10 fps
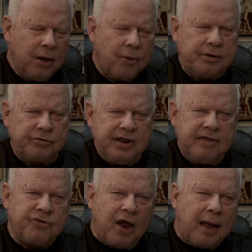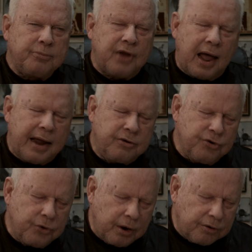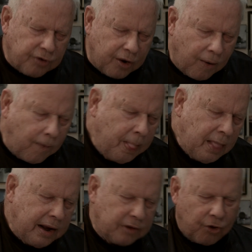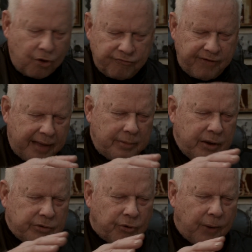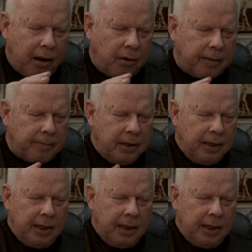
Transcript: When Steve Jobs died 2 years ago, his whole family was around him,